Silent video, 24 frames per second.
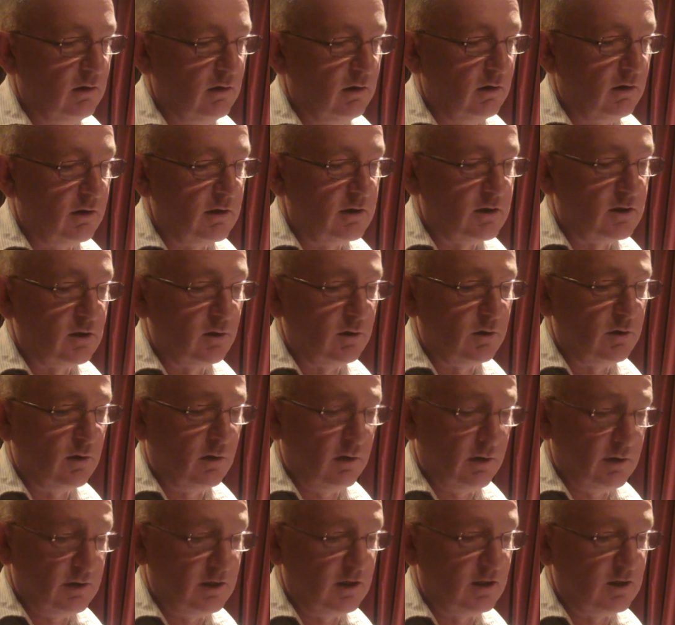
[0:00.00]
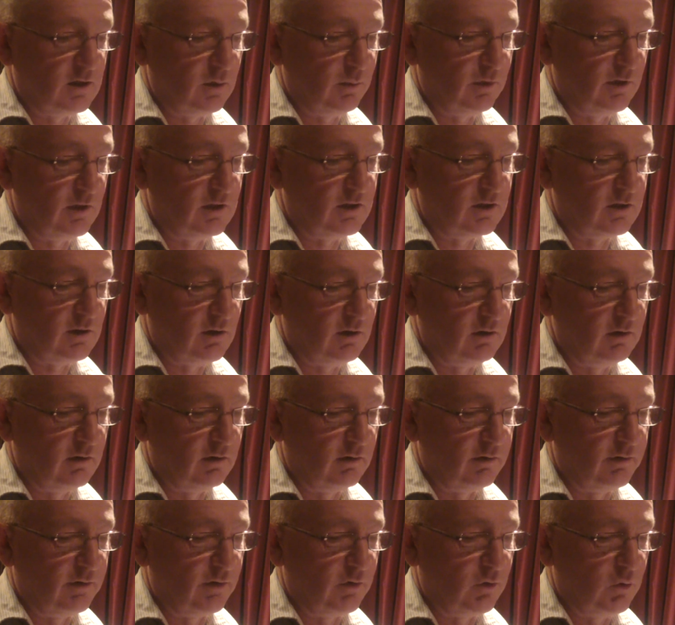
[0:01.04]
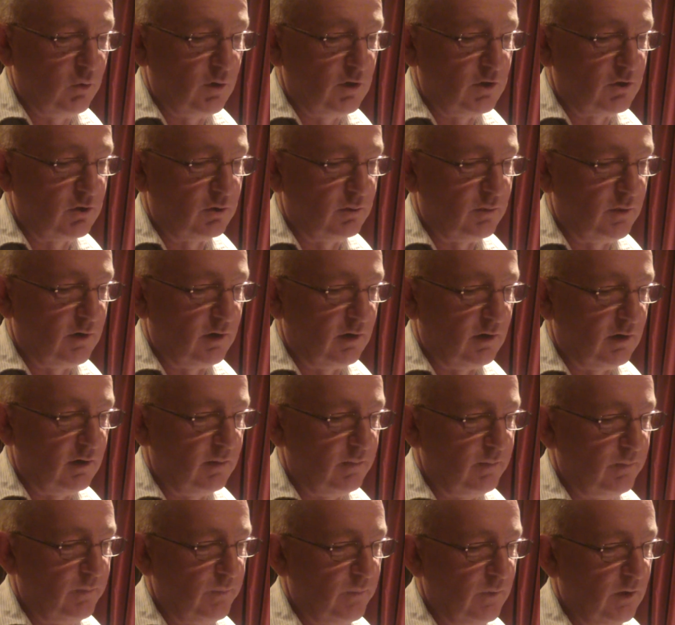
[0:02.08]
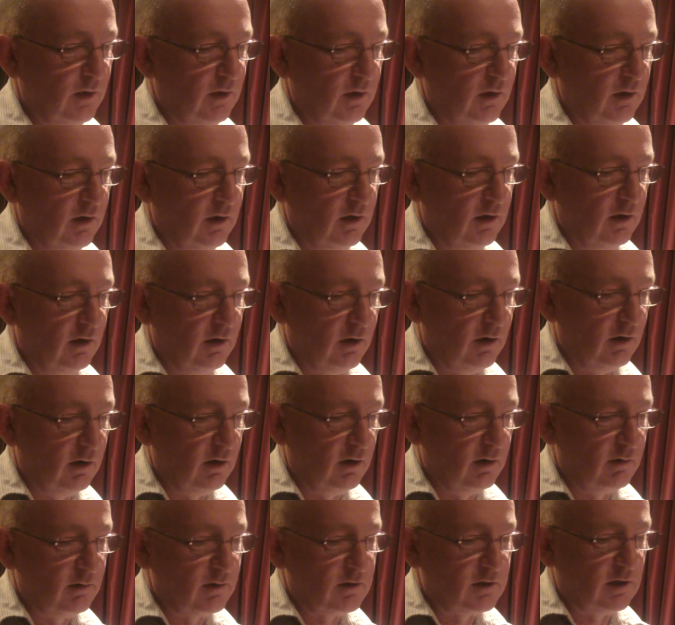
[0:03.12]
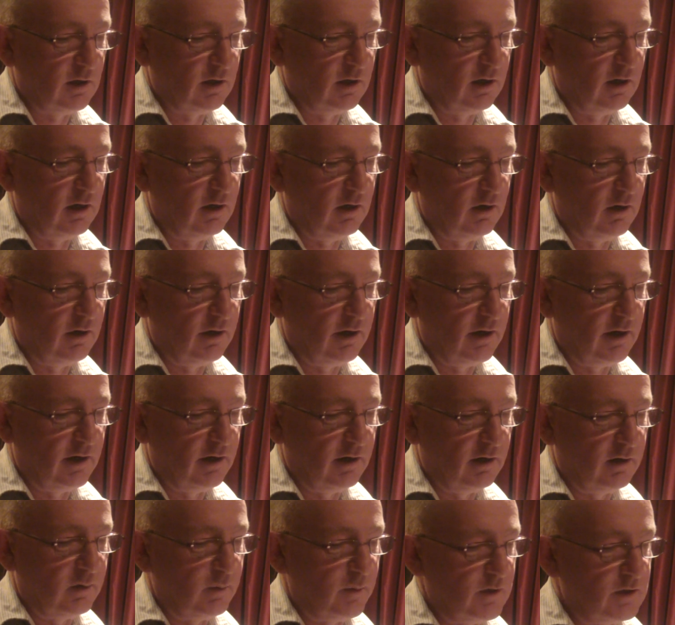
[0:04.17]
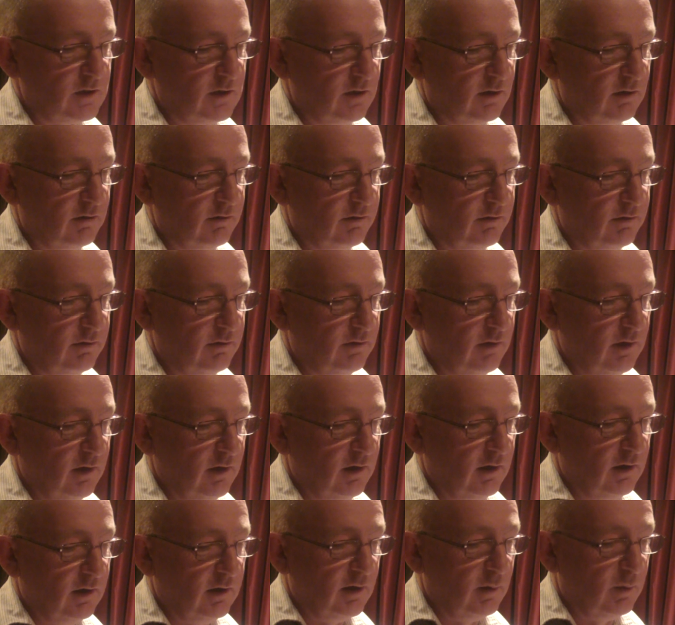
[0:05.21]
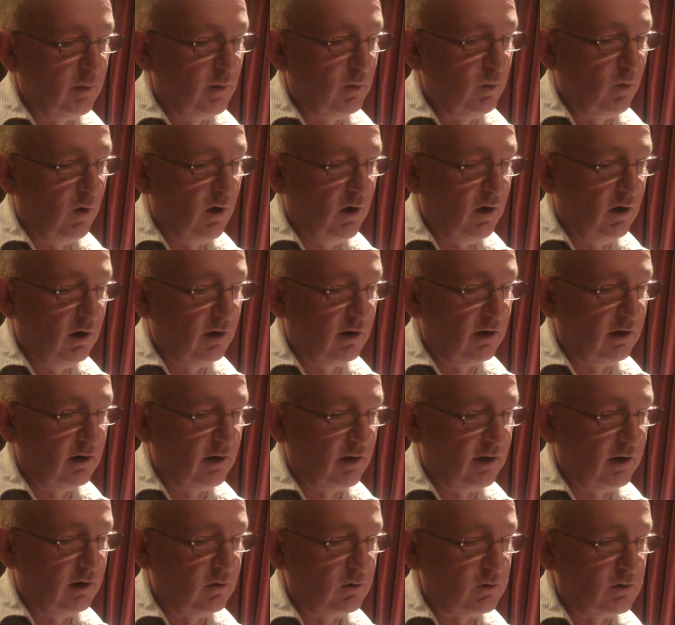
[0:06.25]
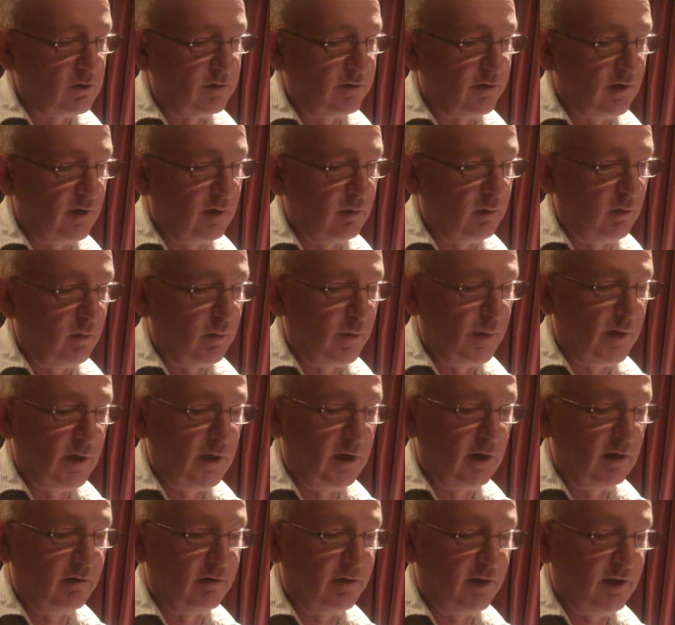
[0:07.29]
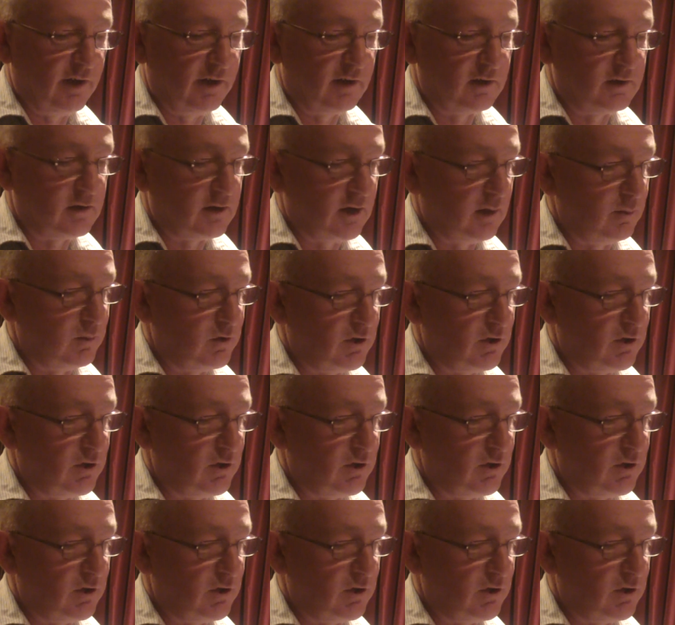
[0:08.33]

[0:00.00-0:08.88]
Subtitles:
Or is it something stronger for you I should make? Here I was thinking long and hard to myself, there'd be war in that house if anyone went near the father's top